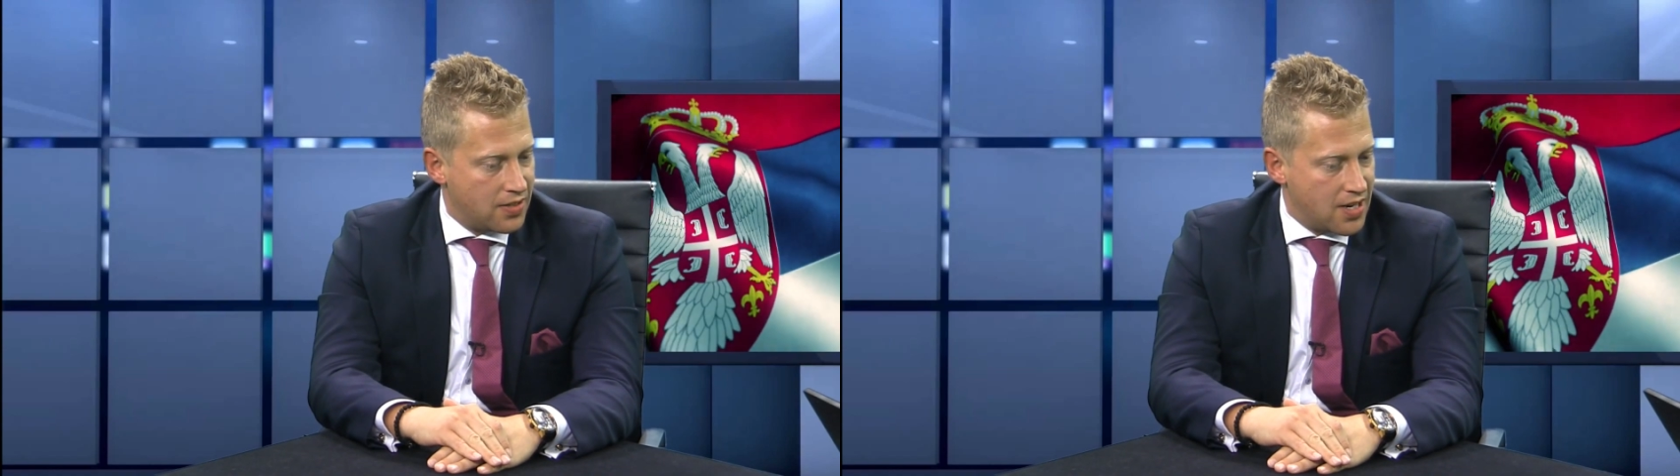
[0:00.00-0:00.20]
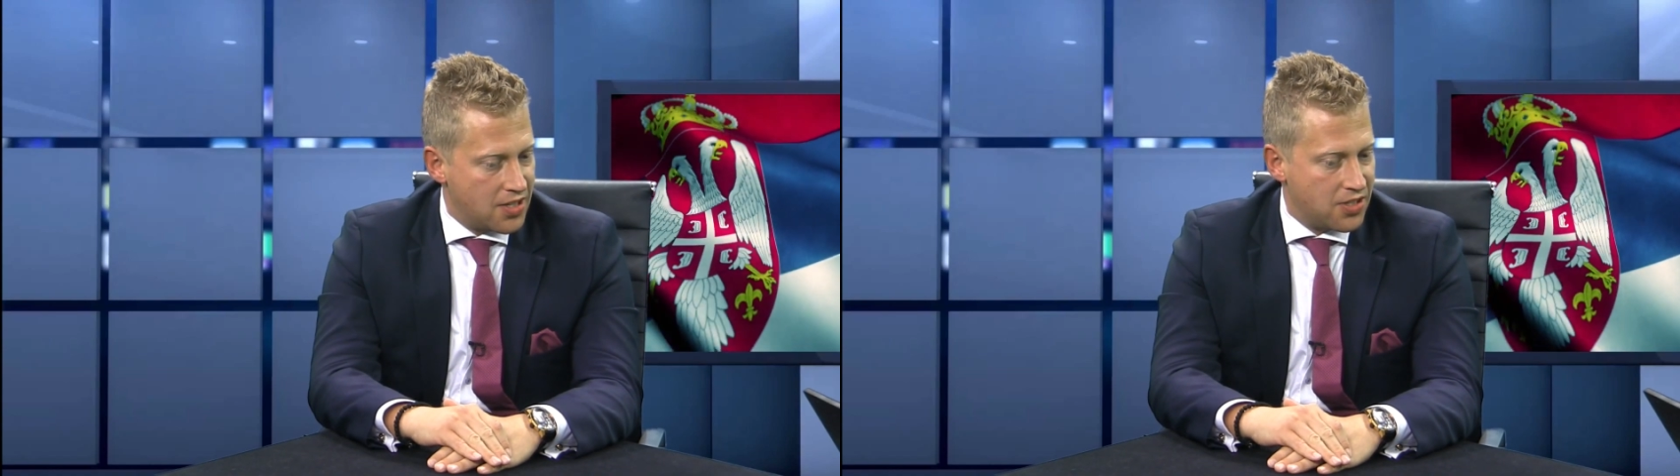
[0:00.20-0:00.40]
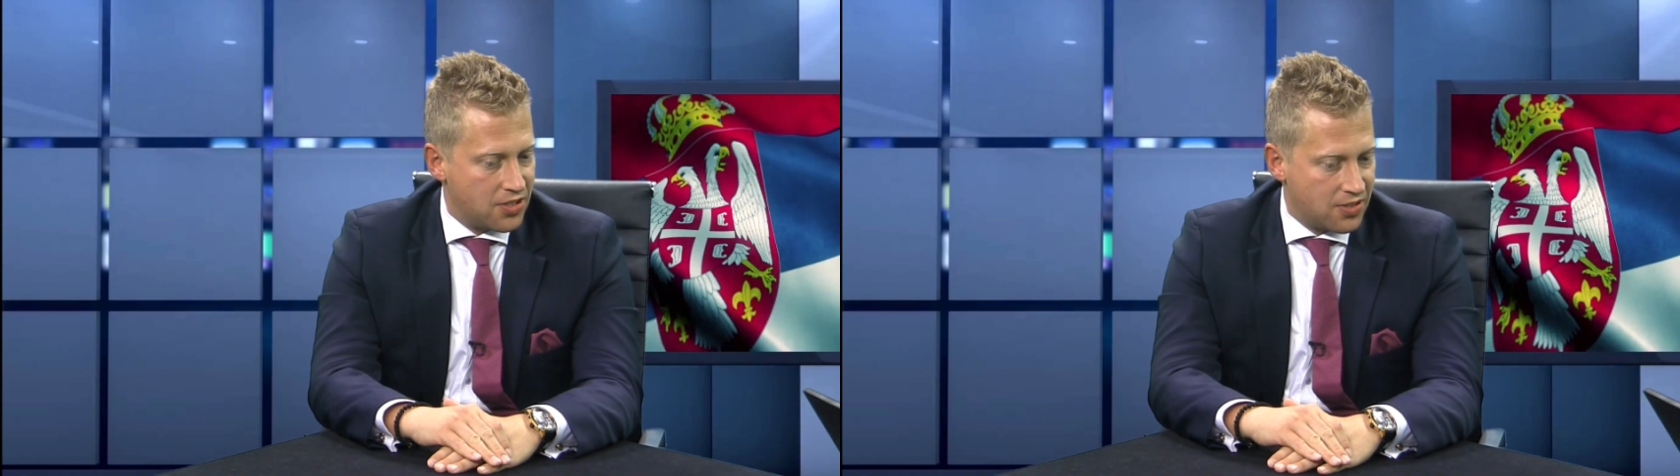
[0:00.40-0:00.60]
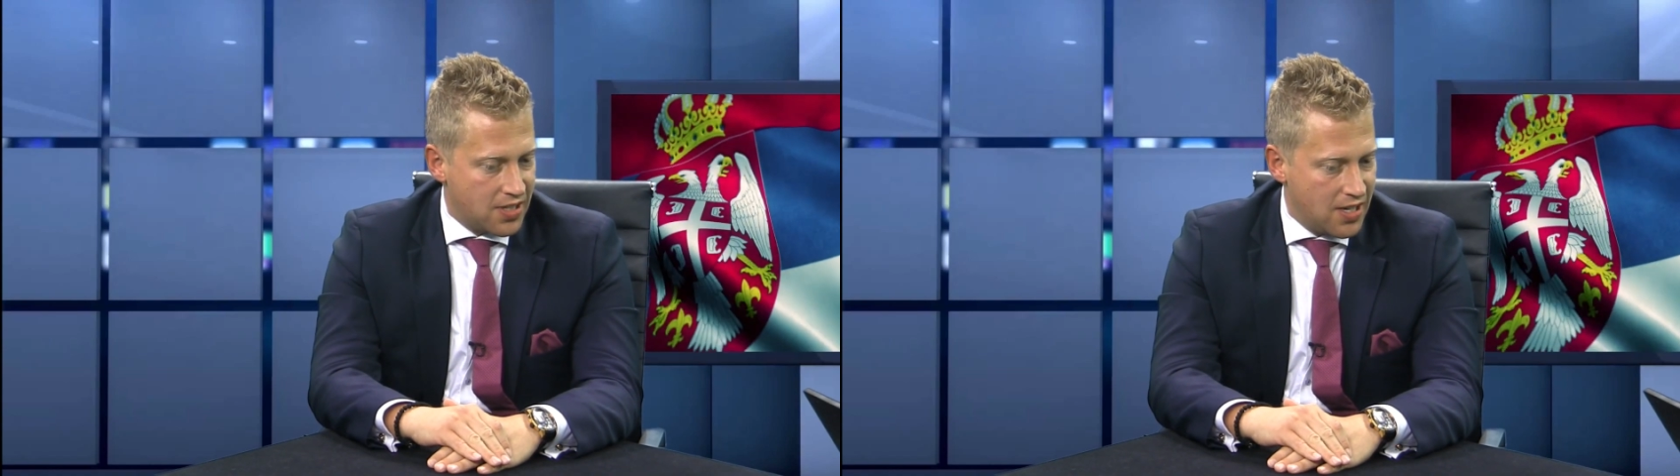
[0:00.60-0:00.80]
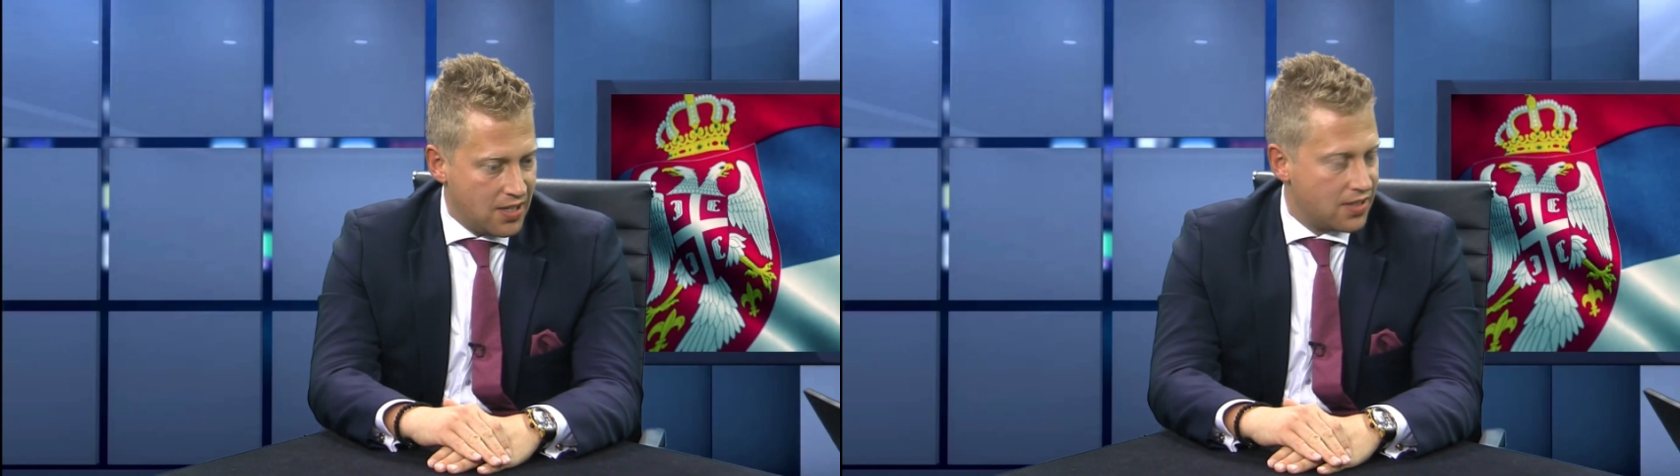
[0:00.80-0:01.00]
Until
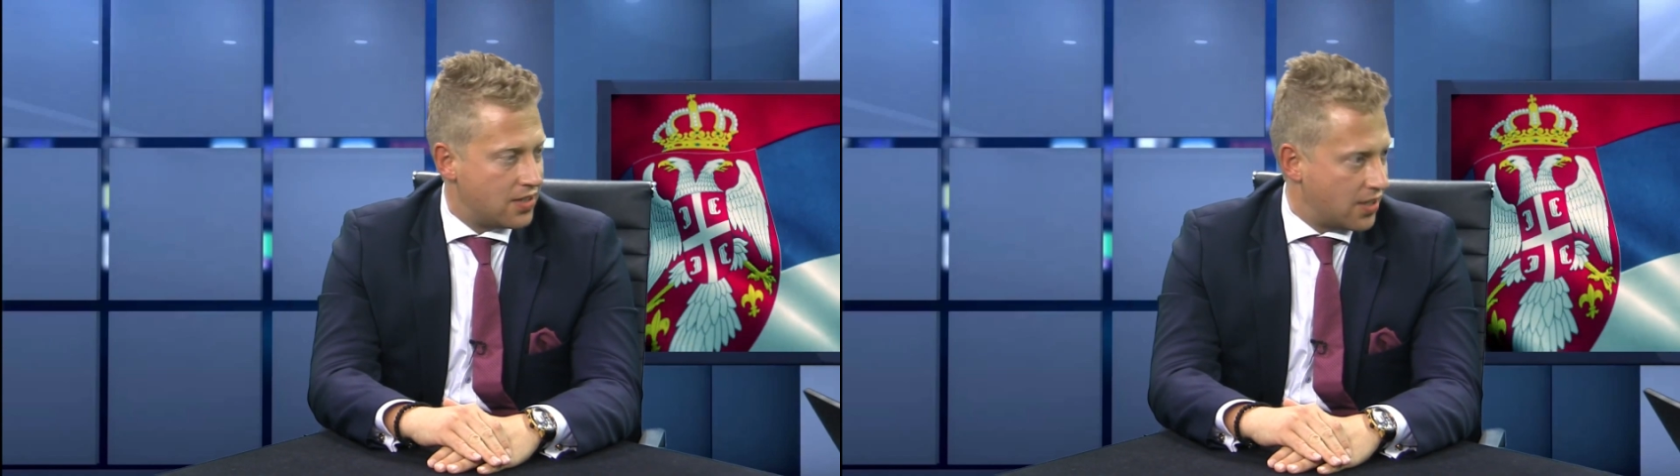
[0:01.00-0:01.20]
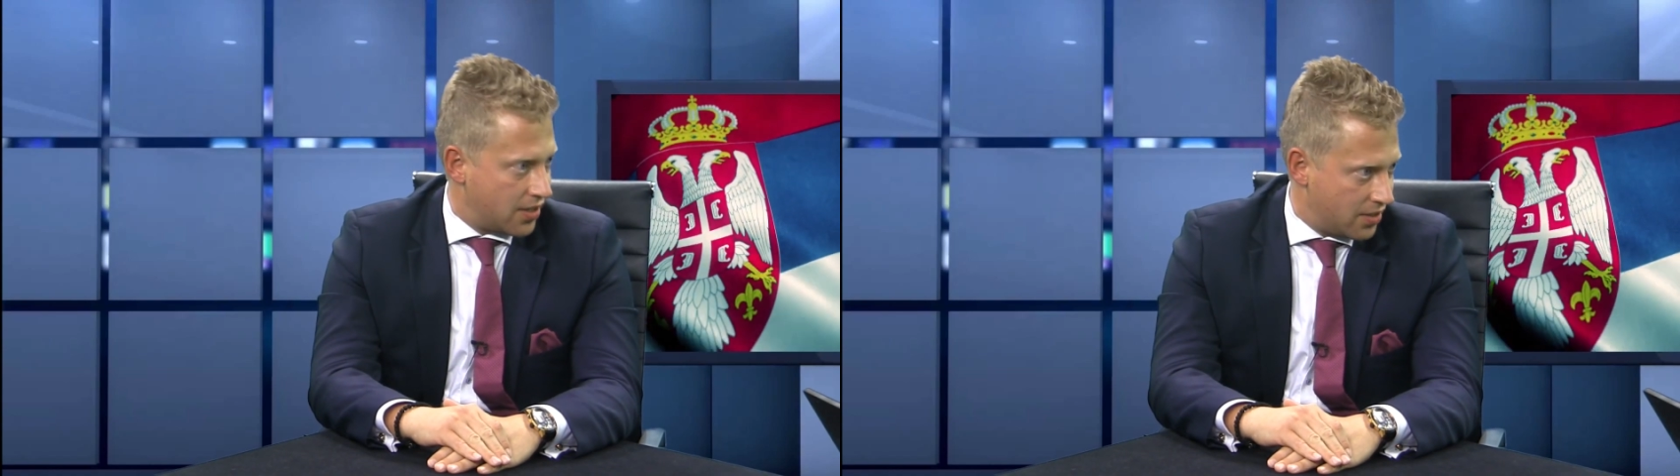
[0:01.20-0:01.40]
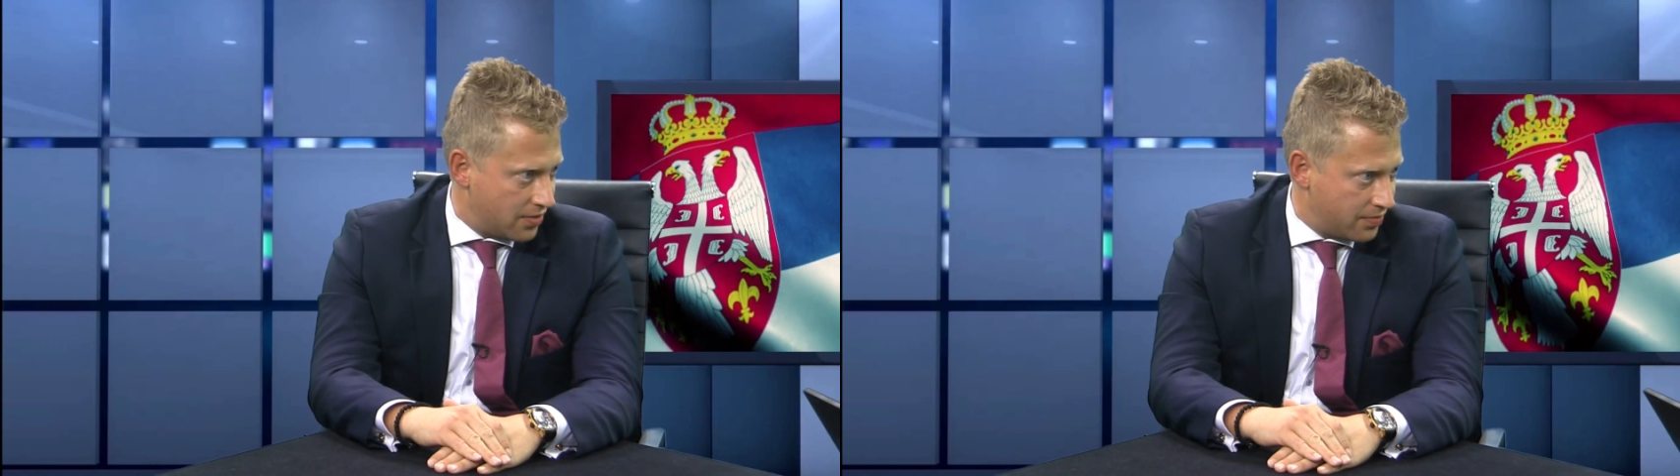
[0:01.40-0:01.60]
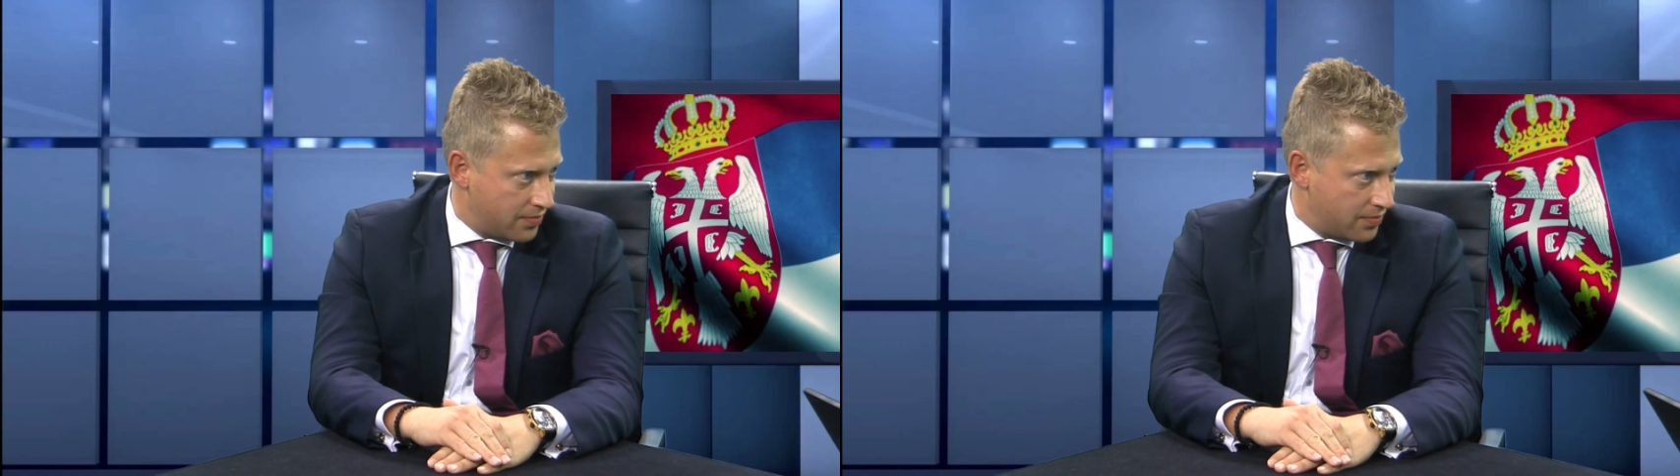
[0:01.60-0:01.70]
today, nothing.